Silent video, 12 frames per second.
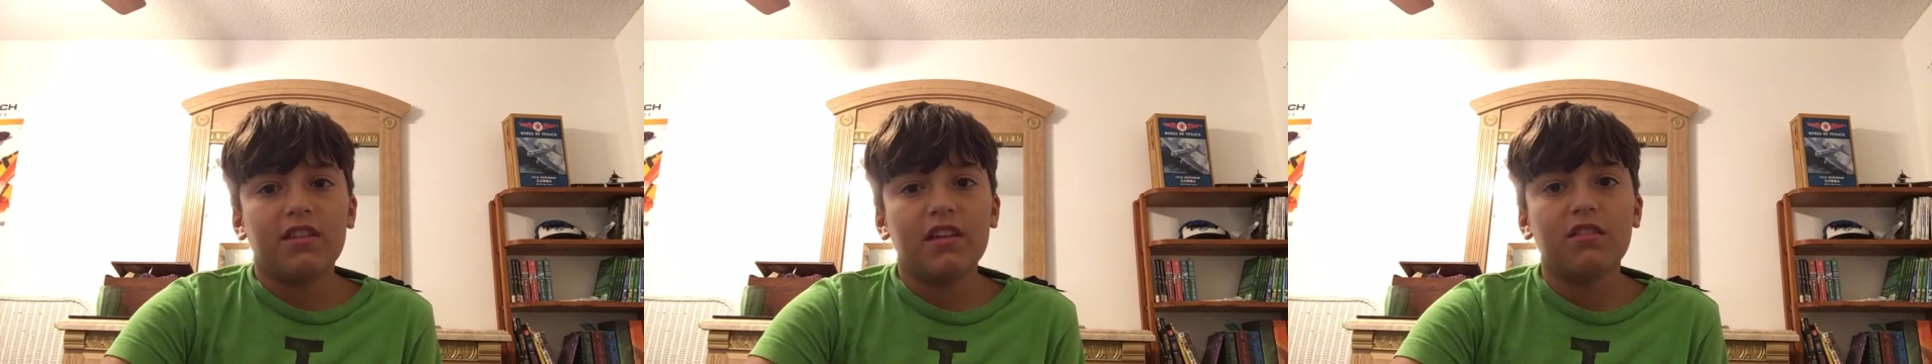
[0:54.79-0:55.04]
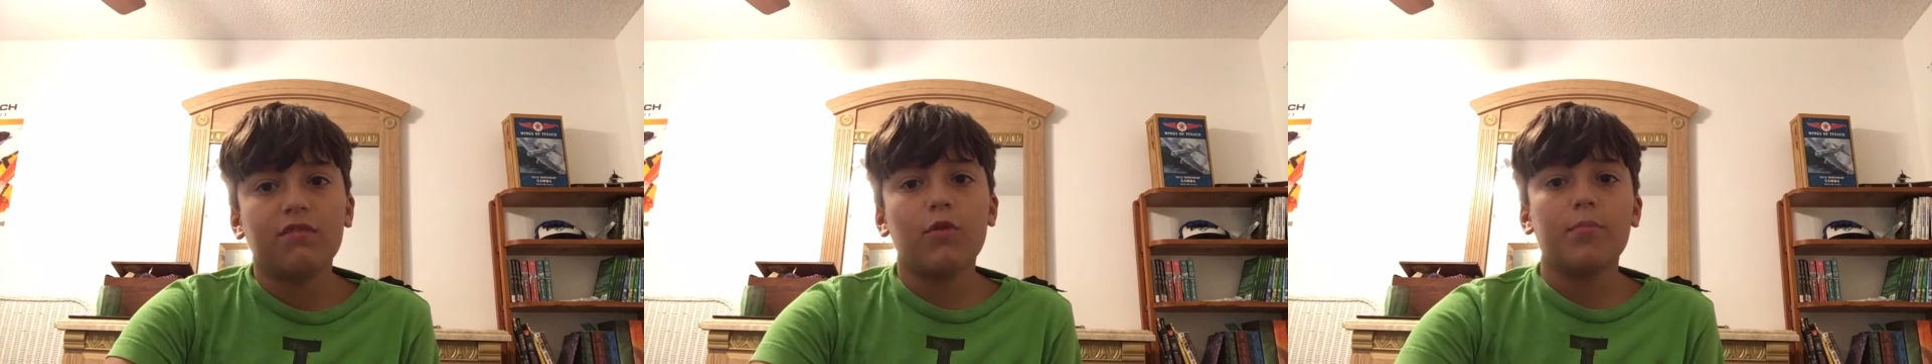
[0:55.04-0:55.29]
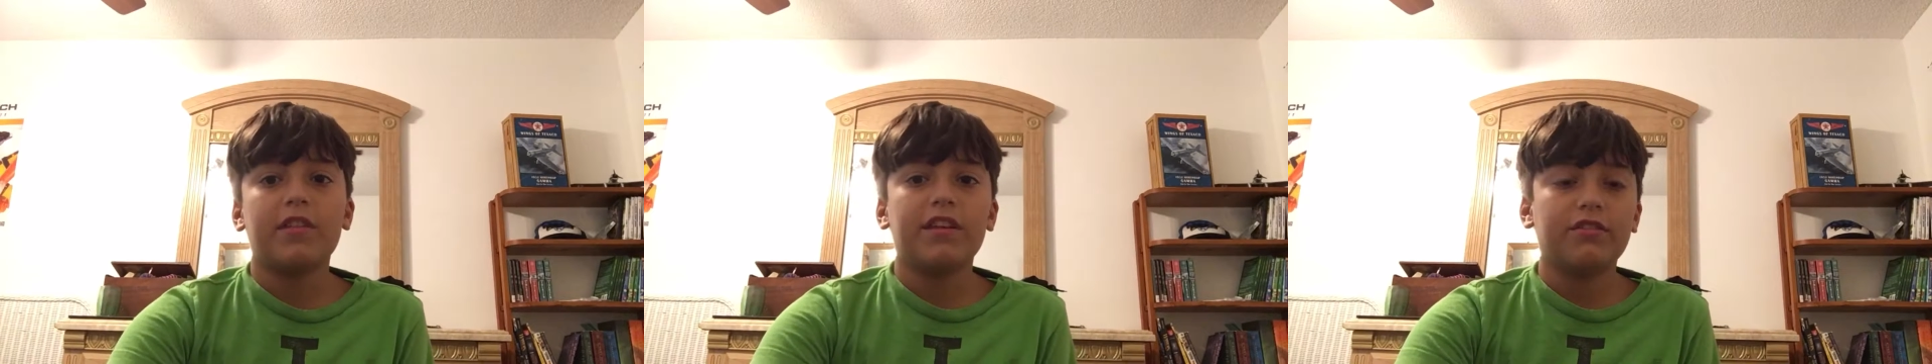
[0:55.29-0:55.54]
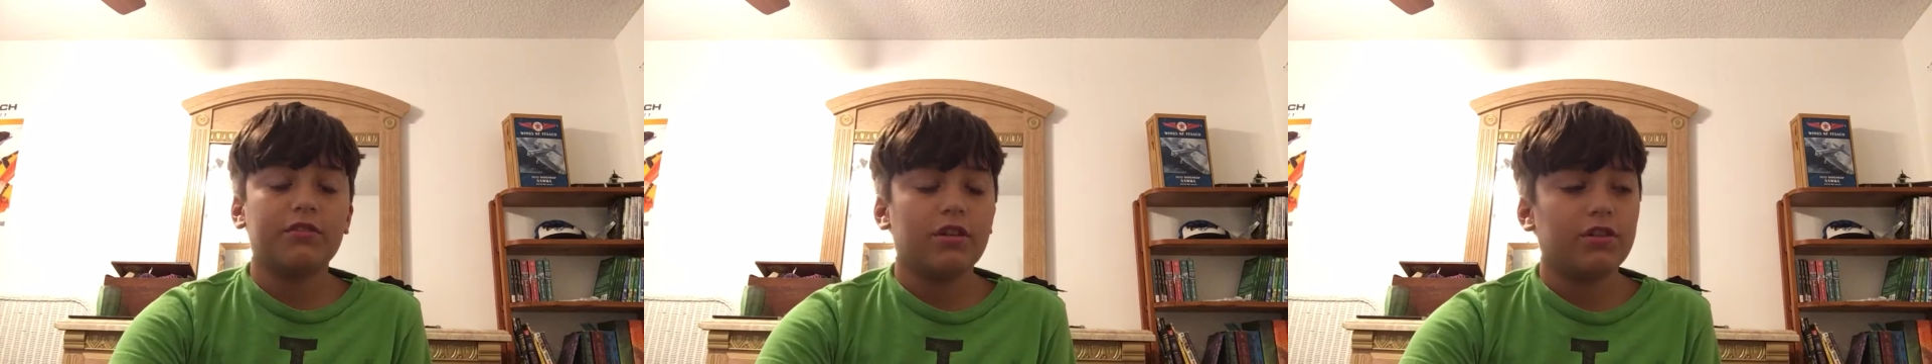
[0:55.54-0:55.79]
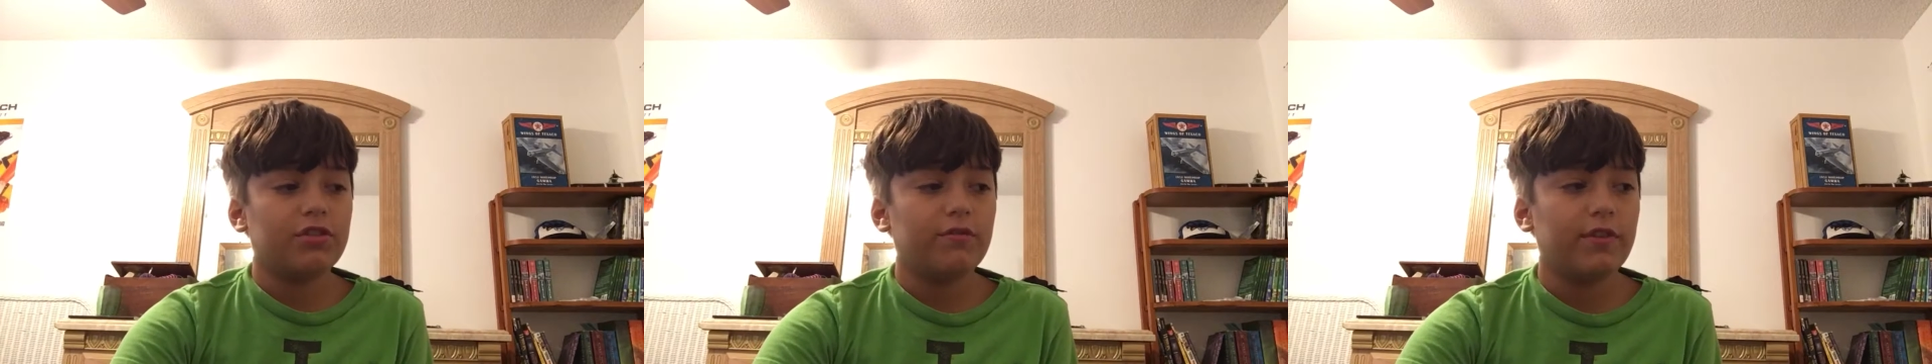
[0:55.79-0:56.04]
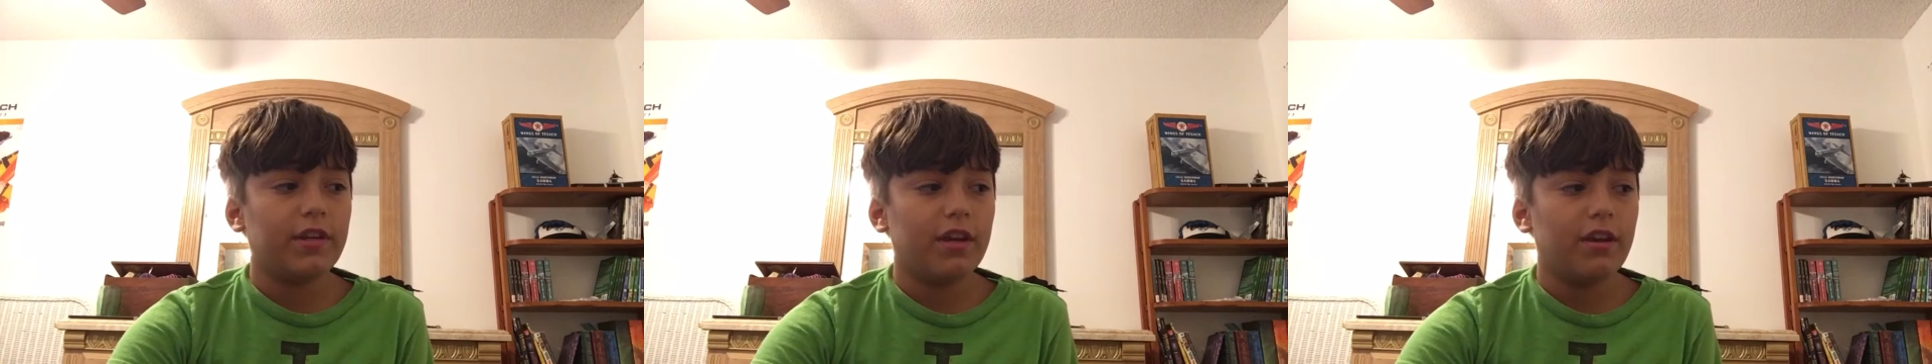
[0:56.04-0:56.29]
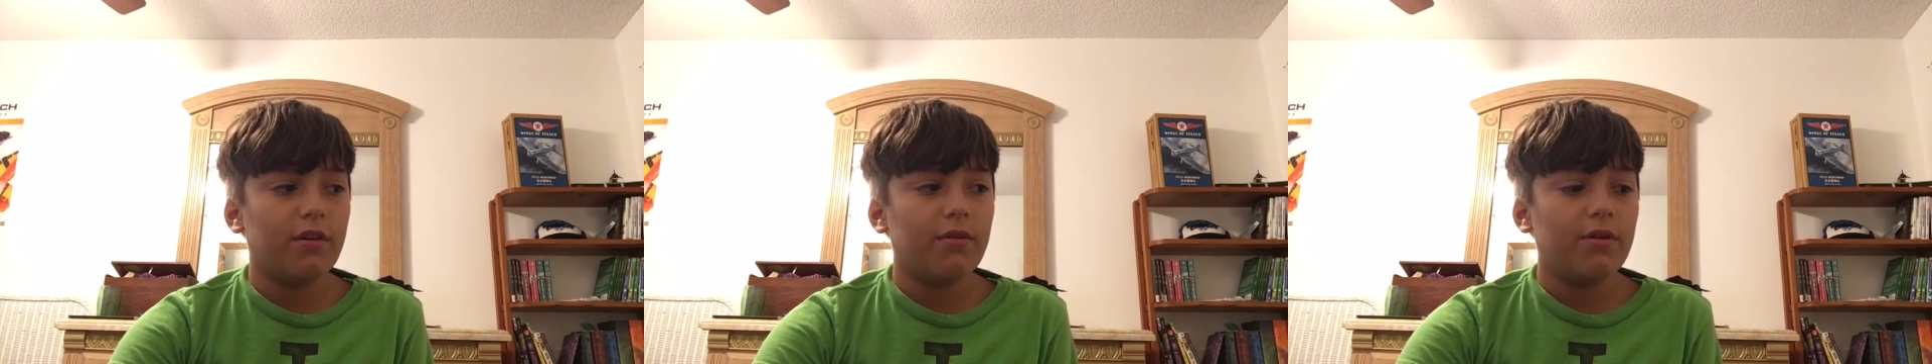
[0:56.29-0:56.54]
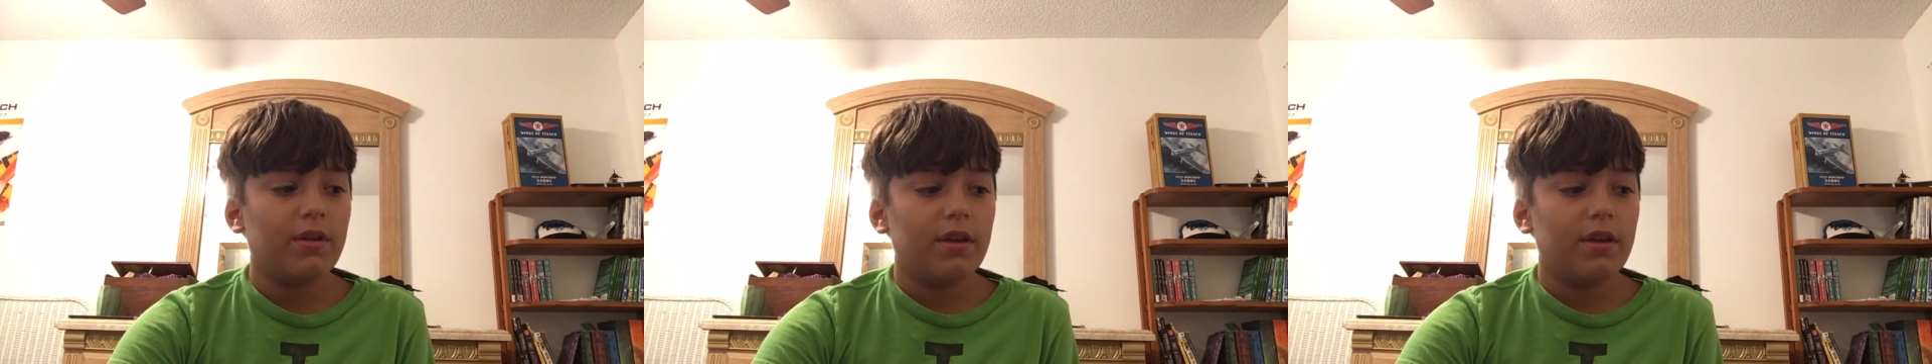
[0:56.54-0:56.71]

he's from the introduction video,